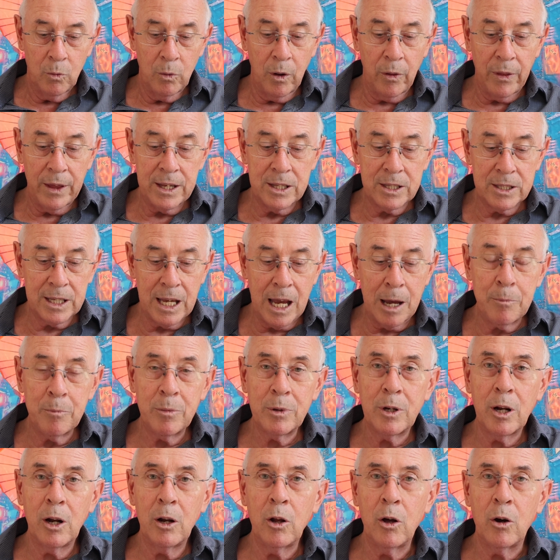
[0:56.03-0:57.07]
Well, they
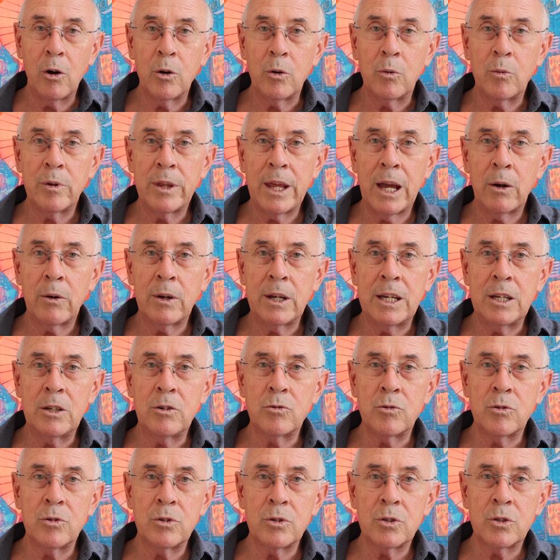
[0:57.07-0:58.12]
scampered along without
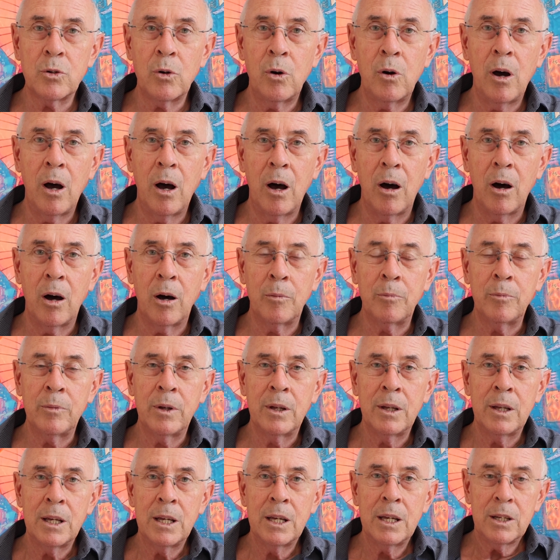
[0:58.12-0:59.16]
hindrance or harm
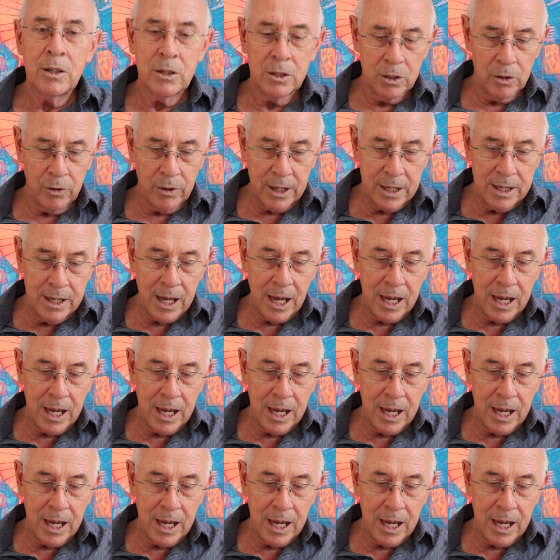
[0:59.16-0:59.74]
till they